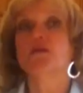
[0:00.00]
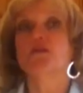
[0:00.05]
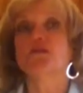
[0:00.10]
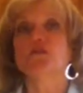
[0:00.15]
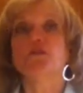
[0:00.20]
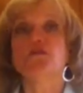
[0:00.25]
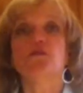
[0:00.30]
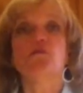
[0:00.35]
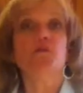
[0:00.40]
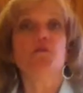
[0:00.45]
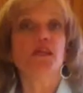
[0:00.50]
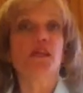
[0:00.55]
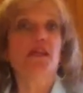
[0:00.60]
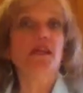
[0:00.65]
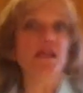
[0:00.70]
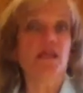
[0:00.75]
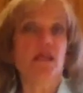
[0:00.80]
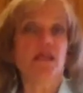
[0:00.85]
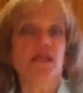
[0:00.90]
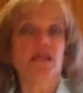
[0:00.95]
To
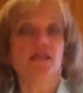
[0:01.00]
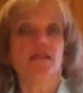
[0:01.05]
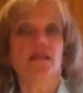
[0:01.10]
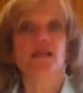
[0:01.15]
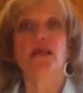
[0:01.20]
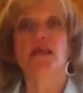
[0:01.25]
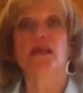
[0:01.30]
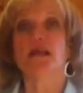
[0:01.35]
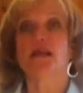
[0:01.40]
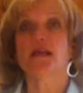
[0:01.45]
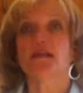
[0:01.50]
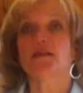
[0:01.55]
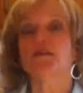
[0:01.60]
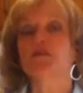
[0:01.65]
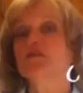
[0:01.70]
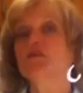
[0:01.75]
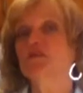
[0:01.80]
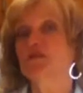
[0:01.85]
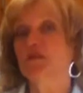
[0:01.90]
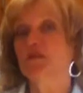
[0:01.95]
reheat and
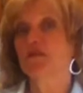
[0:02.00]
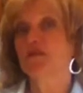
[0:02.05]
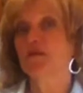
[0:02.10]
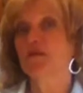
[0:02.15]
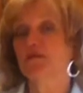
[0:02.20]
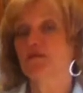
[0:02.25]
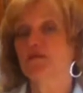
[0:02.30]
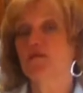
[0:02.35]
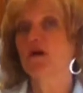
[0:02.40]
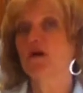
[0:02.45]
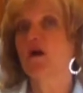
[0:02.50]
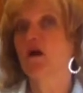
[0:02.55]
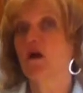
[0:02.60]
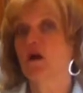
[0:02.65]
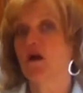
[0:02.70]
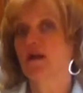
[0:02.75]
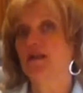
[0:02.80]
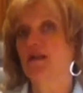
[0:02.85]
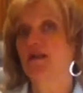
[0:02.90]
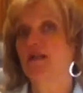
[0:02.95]
serve
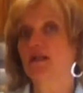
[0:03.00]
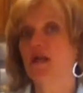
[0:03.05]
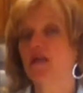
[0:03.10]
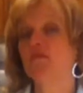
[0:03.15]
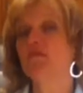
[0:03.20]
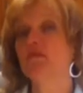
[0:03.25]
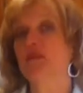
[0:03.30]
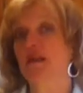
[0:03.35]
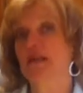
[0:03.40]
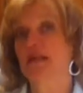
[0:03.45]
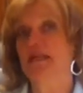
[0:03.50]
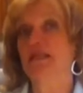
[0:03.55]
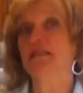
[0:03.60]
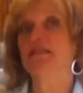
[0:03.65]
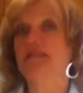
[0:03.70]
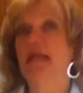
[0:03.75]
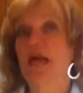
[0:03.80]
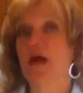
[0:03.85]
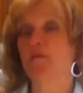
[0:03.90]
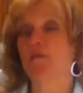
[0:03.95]
on another night
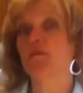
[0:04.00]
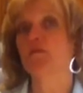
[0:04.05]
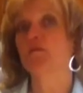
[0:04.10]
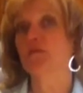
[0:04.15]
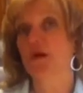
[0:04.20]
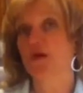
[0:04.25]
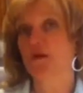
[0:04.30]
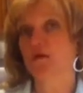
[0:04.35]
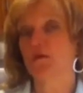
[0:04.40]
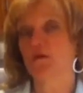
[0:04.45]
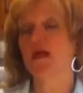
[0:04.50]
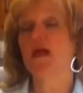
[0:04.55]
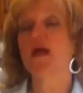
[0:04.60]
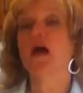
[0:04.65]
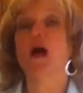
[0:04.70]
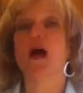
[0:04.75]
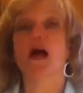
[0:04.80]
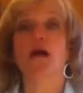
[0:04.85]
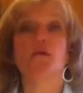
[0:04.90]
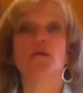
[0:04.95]
down the road,
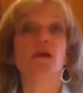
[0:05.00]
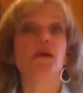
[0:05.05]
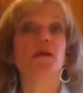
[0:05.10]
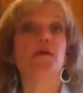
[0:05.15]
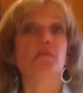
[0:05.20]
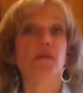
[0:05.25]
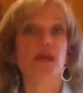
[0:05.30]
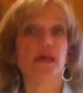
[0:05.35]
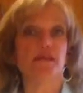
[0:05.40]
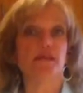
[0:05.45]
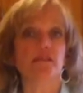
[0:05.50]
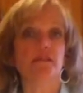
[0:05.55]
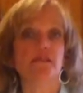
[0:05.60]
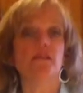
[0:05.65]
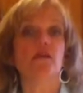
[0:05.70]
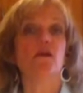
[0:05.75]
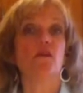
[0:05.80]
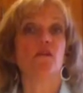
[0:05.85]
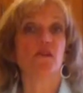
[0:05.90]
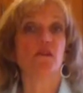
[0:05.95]
I recommend
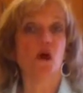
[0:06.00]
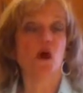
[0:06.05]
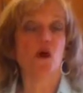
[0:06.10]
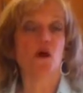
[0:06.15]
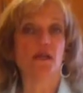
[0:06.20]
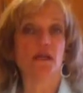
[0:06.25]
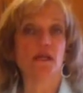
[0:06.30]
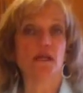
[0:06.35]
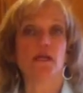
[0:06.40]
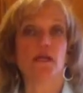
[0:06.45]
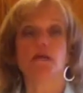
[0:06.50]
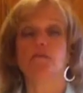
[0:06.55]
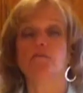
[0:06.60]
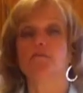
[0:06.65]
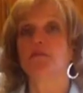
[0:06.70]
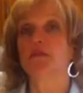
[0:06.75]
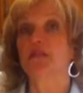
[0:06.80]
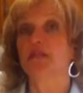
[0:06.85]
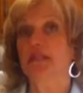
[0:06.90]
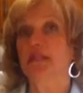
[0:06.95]
thawing
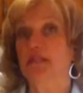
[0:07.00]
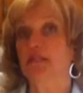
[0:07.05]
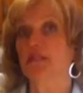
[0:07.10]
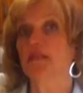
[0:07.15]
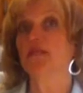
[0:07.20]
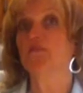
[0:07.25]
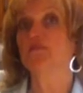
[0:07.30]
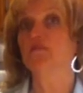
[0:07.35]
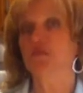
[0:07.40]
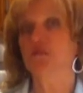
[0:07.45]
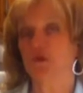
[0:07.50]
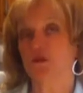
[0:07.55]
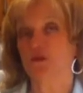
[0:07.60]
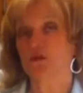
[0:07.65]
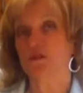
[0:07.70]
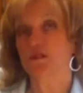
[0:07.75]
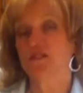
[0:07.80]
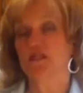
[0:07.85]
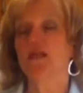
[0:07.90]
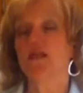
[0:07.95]
completely
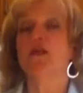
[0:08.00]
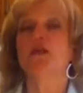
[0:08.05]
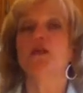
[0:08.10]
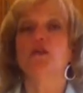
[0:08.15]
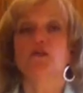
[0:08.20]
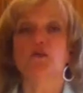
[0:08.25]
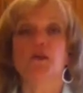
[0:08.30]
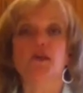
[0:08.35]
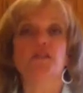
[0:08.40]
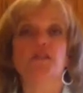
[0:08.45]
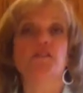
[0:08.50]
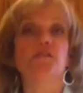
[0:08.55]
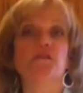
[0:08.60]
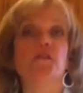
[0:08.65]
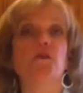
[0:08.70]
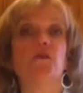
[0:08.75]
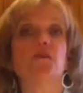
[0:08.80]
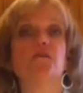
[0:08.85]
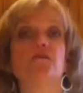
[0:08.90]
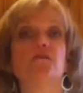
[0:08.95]
first.
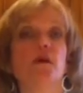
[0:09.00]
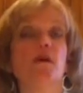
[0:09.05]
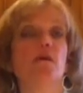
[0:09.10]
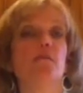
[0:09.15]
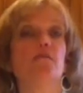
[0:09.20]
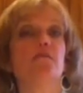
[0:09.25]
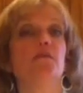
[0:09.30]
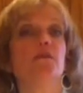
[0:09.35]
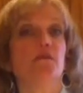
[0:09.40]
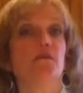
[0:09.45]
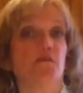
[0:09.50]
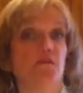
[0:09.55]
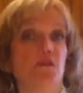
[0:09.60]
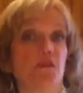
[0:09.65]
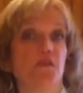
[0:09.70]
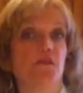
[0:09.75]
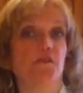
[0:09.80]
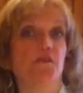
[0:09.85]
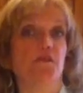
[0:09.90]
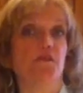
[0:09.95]
Transfer from the
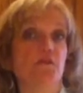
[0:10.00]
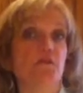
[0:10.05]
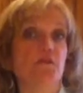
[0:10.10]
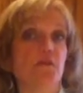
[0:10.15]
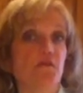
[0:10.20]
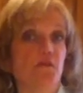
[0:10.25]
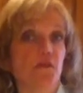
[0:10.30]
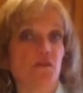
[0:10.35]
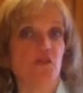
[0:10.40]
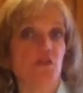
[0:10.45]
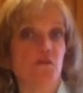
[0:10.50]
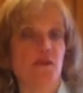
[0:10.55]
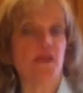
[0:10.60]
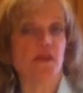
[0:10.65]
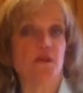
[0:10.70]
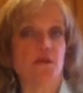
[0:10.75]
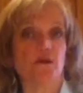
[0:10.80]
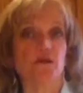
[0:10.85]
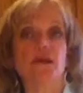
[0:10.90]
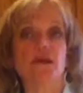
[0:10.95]
freezer to the
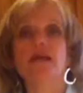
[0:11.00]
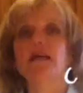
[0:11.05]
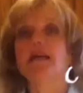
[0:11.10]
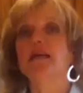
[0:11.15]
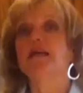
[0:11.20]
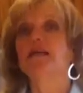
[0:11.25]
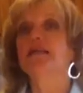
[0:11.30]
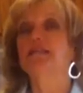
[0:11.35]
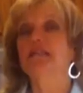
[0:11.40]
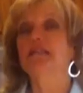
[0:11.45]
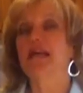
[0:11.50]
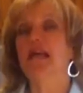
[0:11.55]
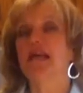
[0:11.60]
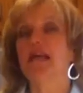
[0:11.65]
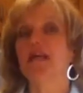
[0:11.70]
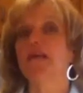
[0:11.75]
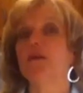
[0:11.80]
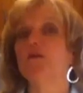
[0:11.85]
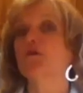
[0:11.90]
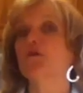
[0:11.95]
refrigerator a
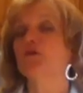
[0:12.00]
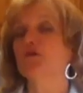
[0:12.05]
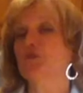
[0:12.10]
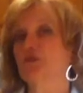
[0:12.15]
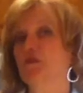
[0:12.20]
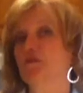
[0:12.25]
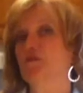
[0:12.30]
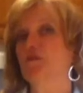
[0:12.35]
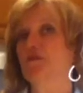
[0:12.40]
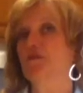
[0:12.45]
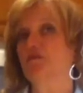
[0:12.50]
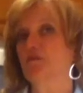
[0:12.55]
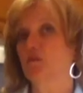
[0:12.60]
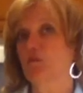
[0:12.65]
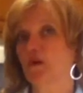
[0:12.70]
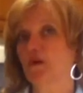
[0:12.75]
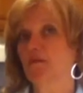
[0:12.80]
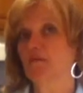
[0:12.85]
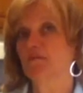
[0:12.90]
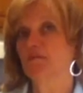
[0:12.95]
day or two
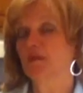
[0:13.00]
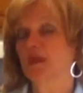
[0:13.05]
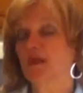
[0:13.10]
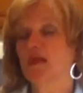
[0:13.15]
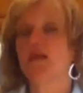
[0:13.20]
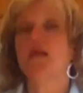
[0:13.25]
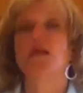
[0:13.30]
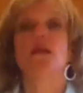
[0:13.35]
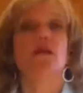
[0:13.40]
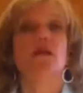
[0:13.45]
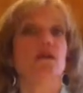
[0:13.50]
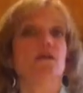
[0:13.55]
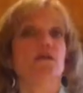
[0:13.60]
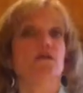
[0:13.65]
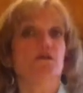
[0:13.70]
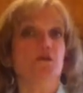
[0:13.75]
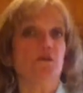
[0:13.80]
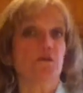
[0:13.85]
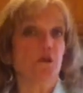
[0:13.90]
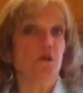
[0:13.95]
before.
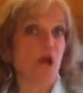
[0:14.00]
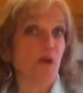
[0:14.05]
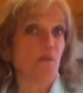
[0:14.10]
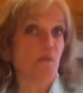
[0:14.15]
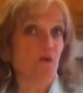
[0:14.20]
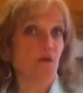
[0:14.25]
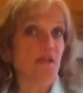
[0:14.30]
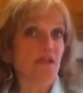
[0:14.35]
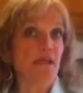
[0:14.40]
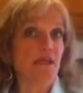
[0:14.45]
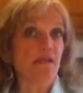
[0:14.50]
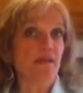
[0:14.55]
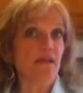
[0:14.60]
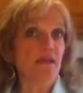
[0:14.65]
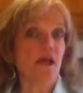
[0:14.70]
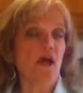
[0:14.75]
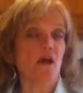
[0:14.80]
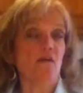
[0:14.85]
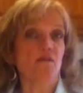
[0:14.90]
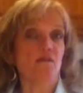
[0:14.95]
Do not put it in
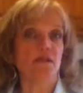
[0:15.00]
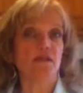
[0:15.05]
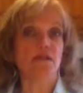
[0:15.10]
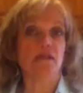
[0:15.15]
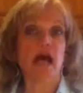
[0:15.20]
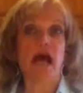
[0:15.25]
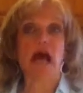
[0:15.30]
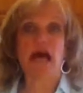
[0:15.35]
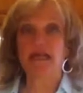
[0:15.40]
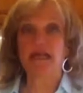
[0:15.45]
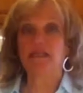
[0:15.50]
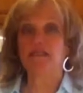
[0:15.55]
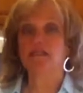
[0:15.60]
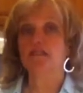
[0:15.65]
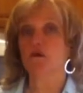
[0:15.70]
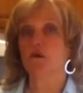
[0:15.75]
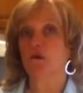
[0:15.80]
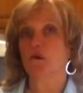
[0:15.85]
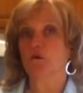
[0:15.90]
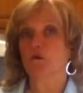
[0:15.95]
the oven ice
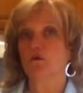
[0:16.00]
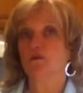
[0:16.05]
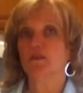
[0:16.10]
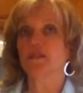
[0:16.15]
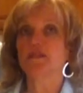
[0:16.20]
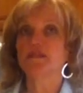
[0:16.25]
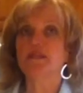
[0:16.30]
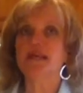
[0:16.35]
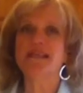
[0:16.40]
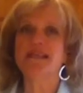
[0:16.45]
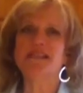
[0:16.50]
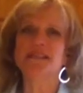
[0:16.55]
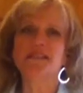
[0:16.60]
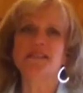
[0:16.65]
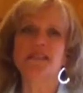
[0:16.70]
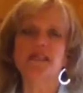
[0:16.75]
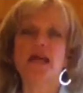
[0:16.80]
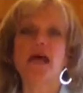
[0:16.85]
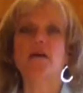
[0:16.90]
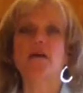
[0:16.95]
cold. Let it
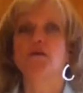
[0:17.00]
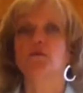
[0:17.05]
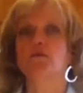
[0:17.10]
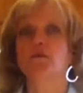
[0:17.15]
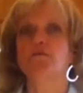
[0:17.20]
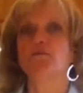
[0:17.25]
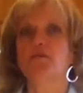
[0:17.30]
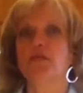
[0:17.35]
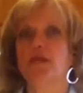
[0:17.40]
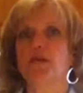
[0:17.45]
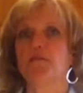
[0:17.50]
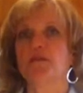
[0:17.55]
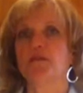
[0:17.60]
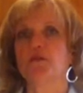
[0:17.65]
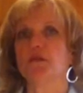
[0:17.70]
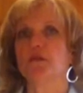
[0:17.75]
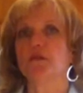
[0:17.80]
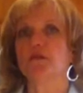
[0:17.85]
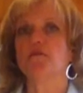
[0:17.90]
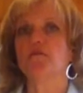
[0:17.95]
sit out at room
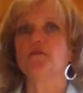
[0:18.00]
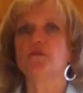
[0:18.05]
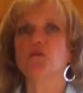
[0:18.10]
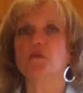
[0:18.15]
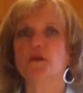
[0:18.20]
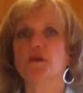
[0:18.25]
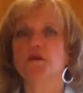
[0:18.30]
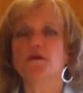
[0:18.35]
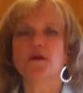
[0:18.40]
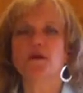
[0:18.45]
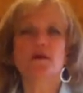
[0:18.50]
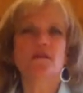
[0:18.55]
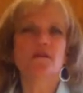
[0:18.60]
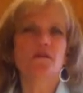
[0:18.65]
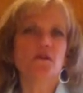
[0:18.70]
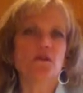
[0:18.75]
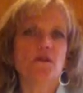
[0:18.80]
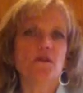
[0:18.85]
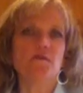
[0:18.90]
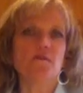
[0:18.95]
temperature for
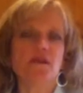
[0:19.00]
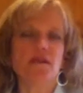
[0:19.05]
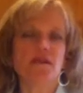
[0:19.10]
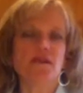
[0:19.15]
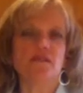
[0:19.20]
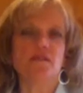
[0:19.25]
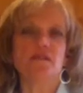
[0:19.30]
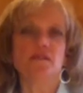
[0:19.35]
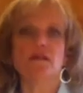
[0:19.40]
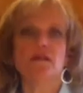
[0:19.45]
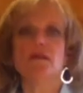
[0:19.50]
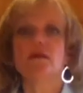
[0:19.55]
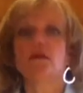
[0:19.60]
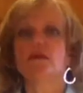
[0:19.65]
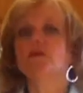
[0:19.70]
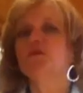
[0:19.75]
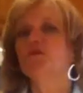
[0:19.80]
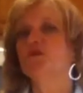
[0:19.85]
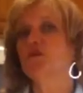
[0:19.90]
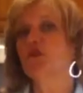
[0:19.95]
30 minutes
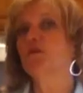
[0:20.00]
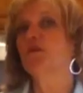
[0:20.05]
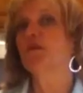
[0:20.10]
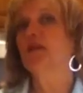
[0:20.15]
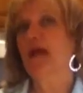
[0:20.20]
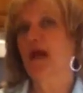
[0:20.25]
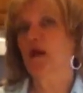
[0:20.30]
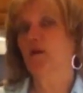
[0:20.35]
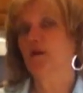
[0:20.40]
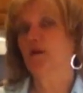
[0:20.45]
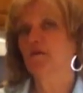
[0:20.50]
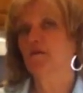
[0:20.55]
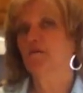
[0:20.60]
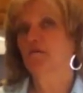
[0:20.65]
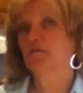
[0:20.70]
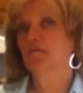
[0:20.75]
to an hour.